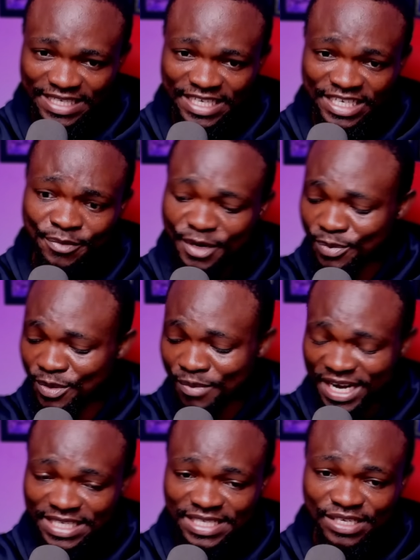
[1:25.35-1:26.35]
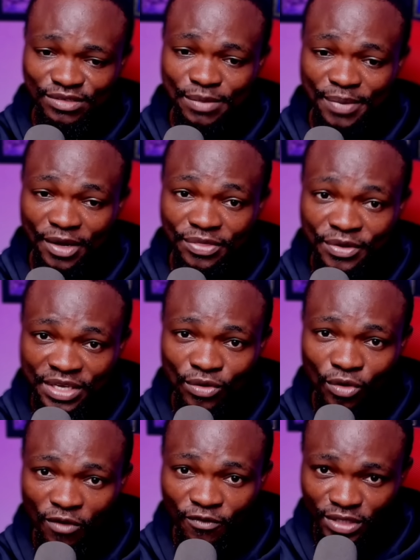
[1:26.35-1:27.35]
They did a pre-market sales about 3
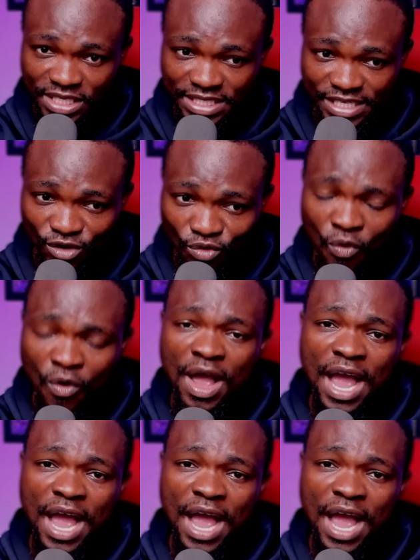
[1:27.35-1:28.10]
or 4 days ago.